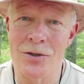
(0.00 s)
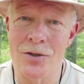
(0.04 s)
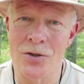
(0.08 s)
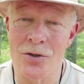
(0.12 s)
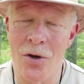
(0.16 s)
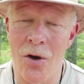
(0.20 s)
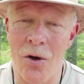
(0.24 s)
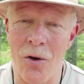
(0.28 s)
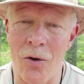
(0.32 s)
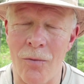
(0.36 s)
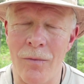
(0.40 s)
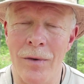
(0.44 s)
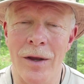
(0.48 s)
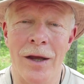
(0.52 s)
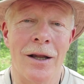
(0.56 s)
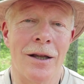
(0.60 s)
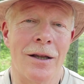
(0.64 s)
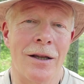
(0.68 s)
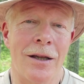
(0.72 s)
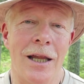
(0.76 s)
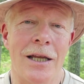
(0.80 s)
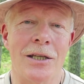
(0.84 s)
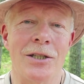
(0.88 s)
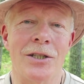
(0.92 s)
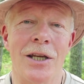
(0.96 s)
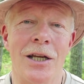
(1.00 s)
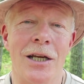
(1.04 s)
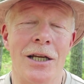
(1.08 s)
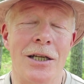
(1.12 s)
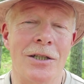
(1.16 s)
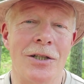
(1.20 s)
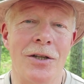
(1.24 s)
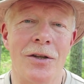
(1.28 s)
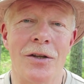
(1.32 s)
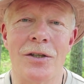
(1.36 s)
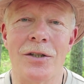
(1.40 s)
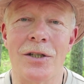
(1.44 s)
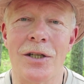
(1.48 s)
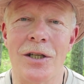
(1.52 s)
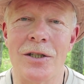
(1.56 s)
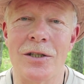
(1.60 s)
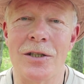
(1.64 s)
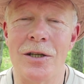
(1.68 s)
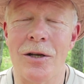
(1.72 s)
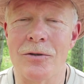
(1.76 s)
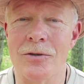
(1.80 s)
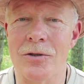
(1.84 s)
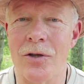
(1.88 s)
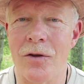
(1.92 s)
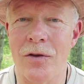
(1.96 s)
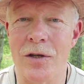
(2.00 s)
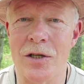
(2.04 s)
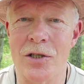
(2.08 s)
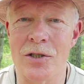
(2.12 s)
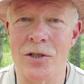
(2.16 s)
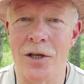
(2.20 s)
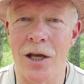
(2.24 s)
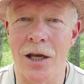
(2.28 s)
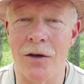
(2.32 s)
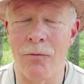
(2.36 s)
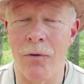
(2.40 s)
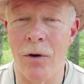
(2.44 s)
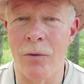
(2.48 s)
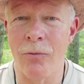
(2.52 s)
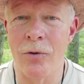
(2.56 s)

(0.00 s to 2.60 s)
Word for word: So let's get into the details of this knife.